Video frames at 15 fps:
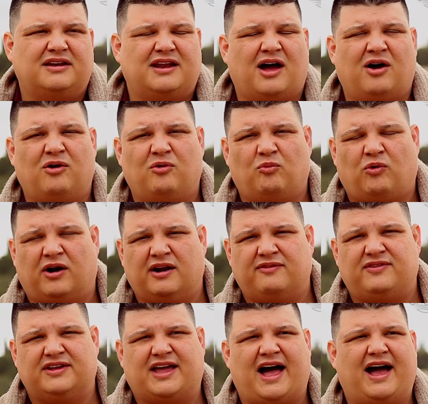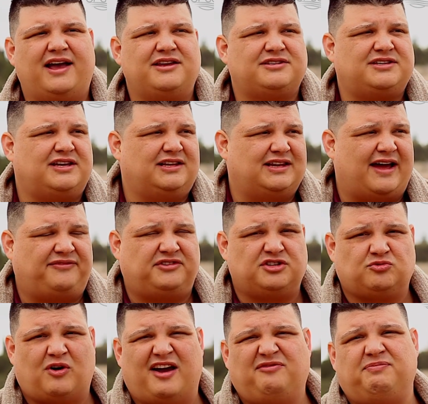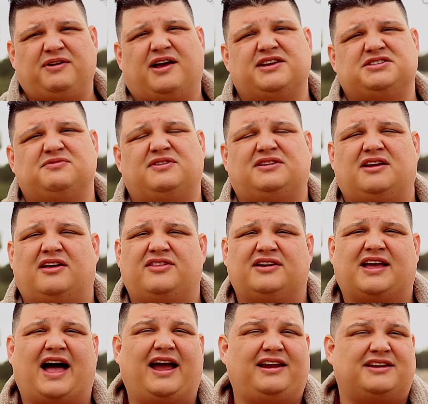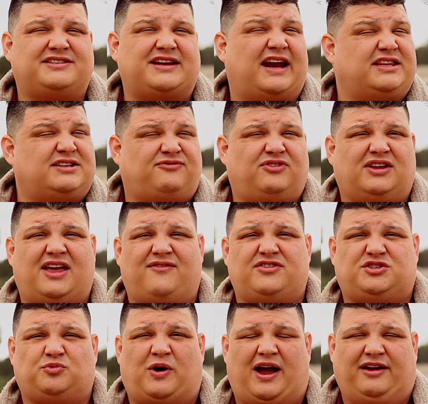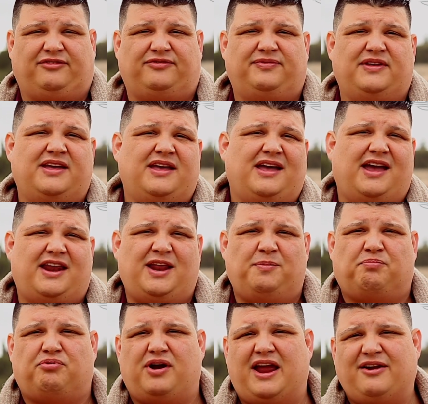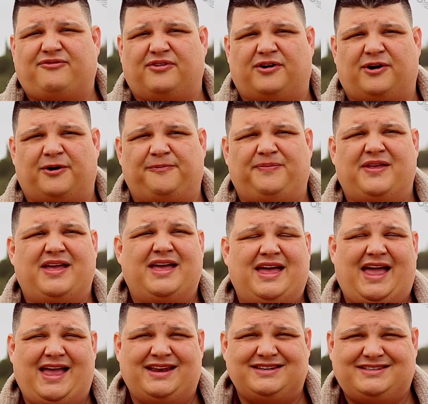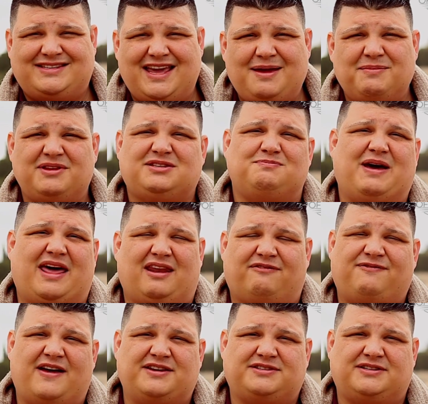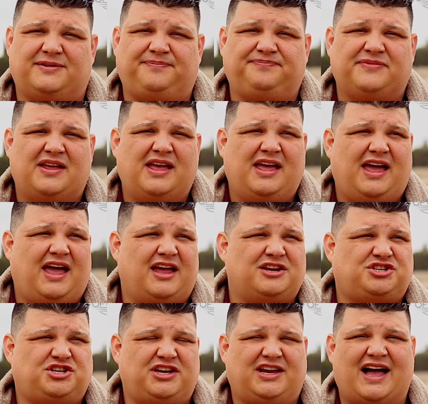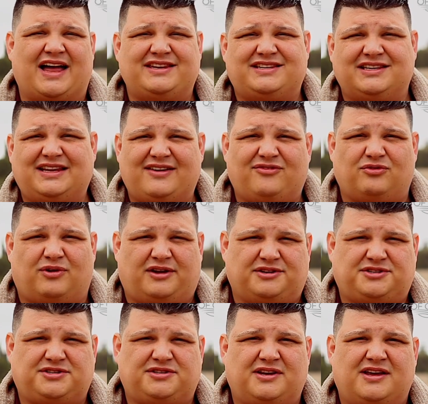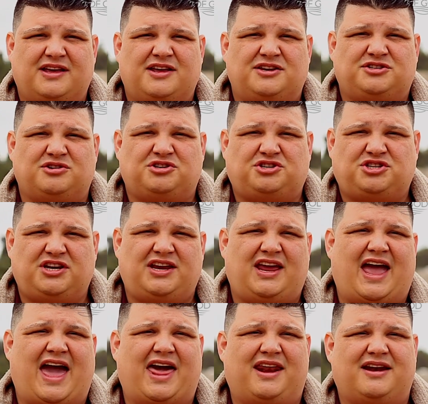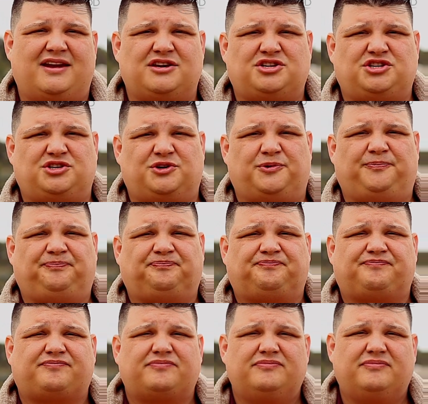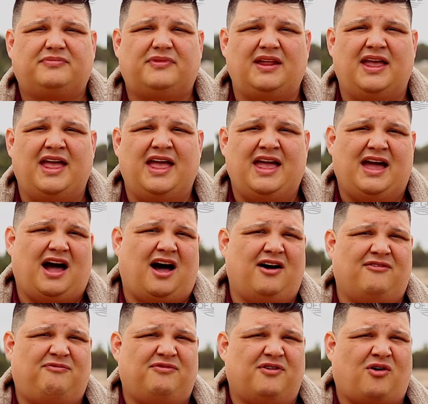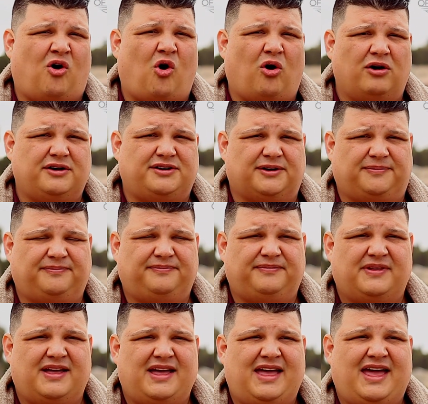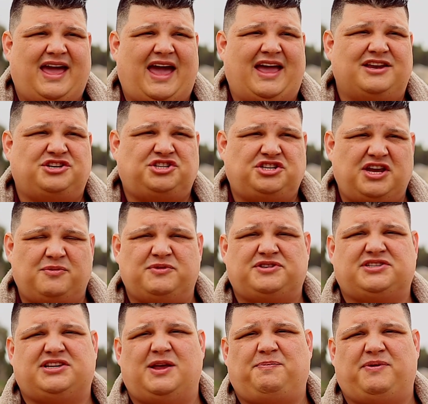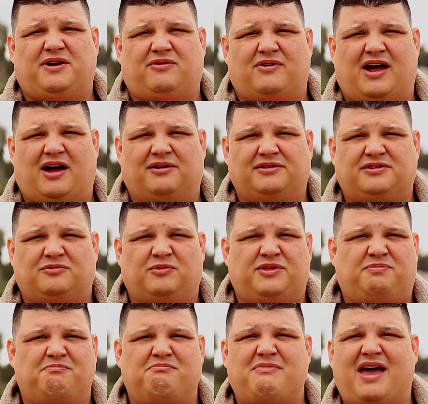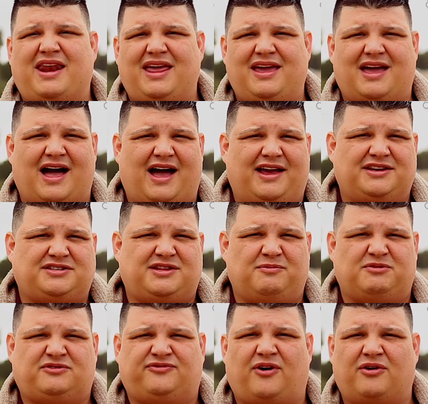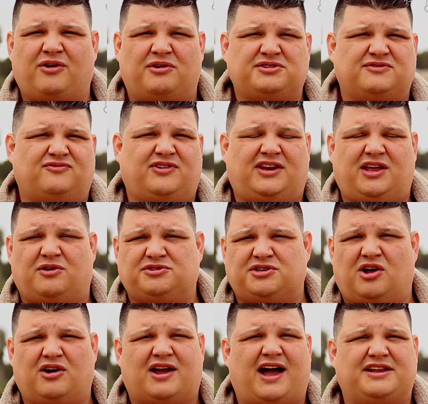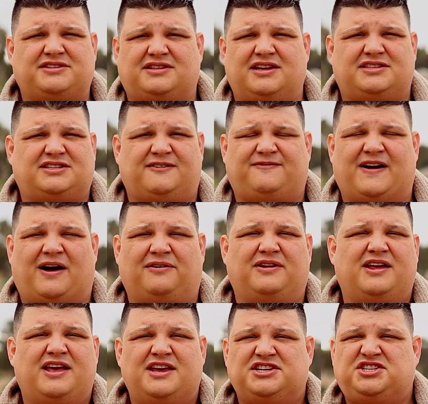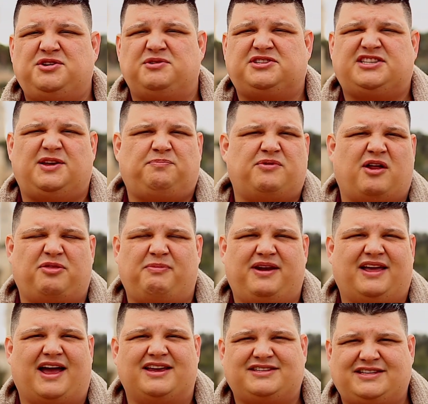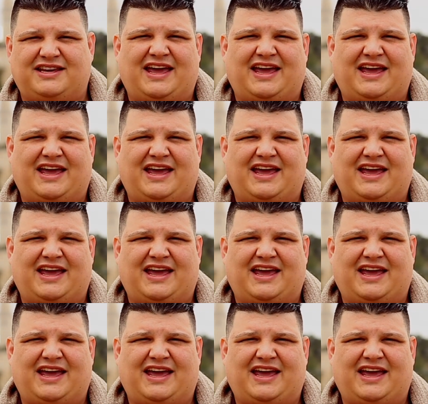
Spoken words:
Now, one of the guys, he left his wife because of it. The other guy decided to forgive his wife. And he prayed for her. And demons manifested, and she got deliverance. So she had an issue of whoredom, And she was sleeping around with many guys. There was photos and videos and all kinds of things he found. She was sleeping around with many guys.